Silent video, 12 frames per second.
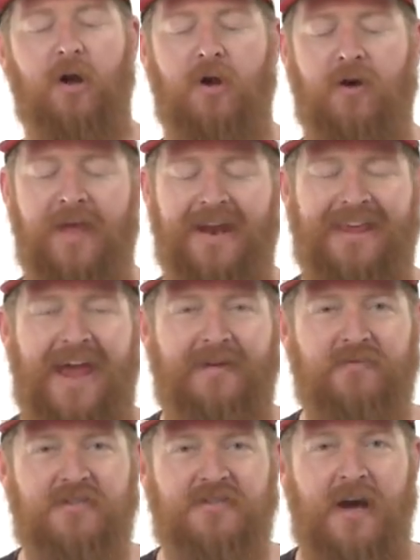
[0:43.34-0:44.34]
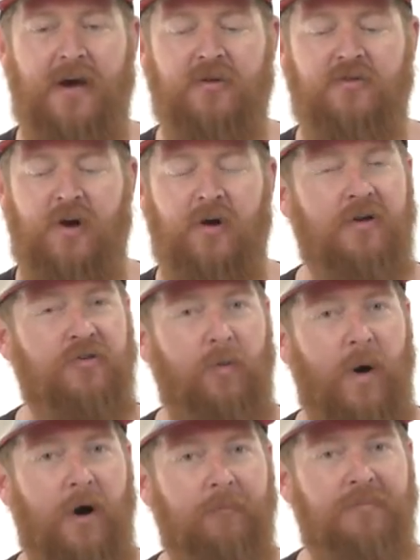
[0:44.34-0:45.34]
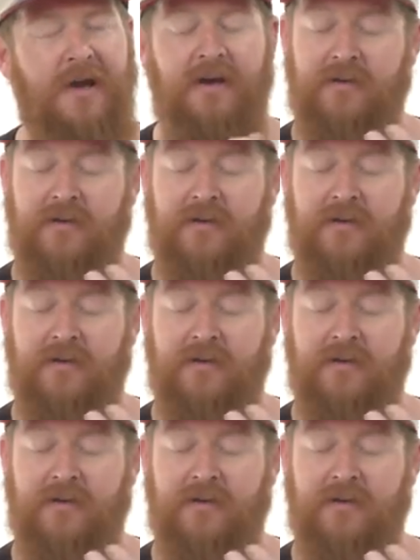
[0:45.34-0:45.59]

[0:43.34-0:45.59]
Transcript: along that canvas style tongue as well.